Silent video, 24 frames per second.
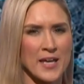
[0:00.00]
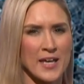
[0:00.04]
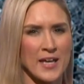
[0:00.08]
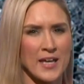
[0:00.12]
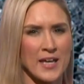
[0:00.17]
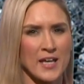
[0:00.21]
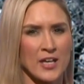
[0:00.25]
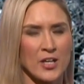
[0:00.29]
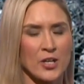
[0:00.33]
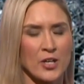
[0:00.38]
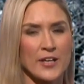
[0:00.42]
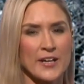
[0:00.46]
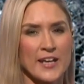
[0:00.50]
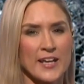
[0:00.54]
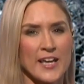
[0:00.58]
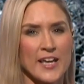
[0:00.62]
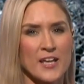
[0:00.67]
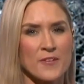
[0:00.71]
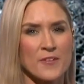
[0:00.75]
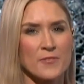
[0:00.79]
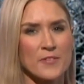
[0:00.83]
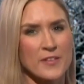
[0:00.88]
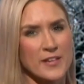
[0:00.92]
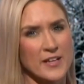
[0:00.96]
Looking ahead
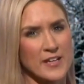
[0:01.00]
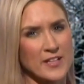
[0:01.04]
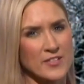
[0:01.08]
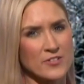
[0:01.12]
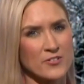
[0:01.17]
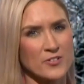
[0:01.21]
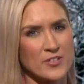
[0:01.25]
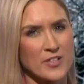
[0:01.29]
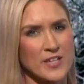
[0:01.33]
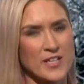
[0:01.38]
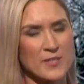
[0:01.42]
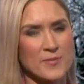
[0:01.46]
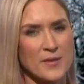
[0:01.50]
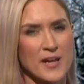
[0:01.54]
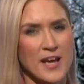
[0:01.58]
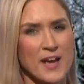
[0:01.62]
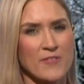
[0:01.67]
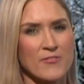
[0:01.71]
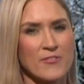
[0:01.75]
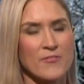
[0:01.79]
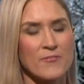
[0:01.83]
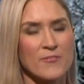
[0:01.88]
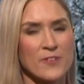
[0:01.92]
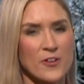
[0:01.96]
for the next 2 days, we have a
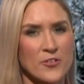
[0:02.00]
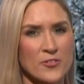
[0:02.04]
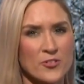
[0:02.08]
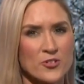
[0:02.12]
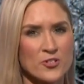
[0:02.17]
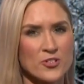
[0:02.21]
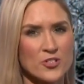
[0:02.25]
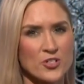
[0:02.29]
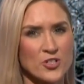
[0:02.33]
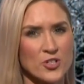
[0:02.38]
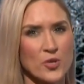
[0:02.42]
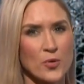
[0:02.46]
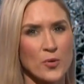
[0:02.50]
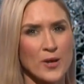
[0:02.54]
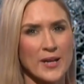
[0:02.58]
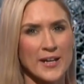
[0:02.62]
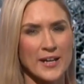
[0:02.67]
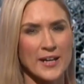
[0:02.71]
further snow and